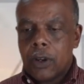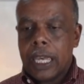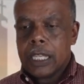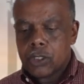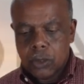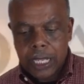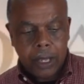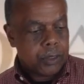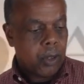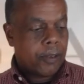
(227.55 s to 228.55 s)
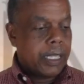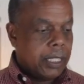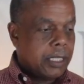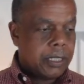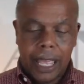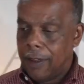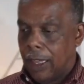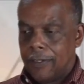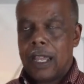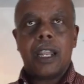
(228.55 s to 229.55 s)
Okay, so now, so I've got these,
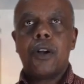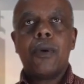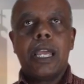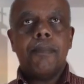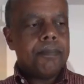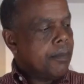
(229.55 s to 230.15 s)
I, I've got a lot of RAM.